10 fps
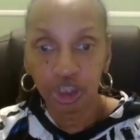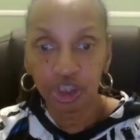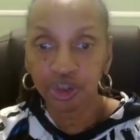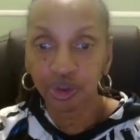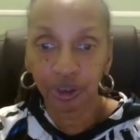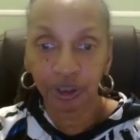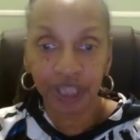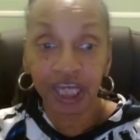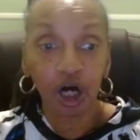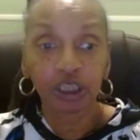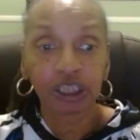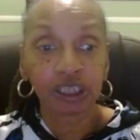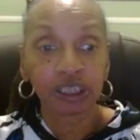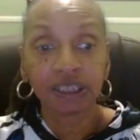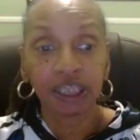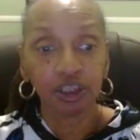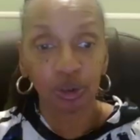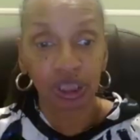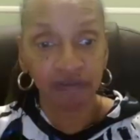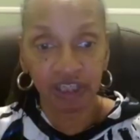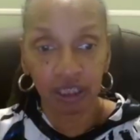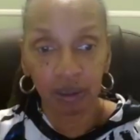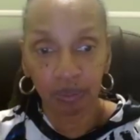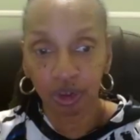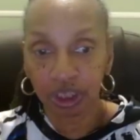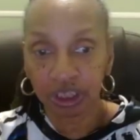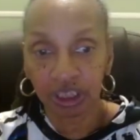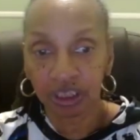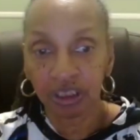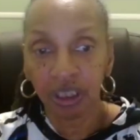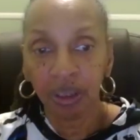Sure, they called it a senior living community,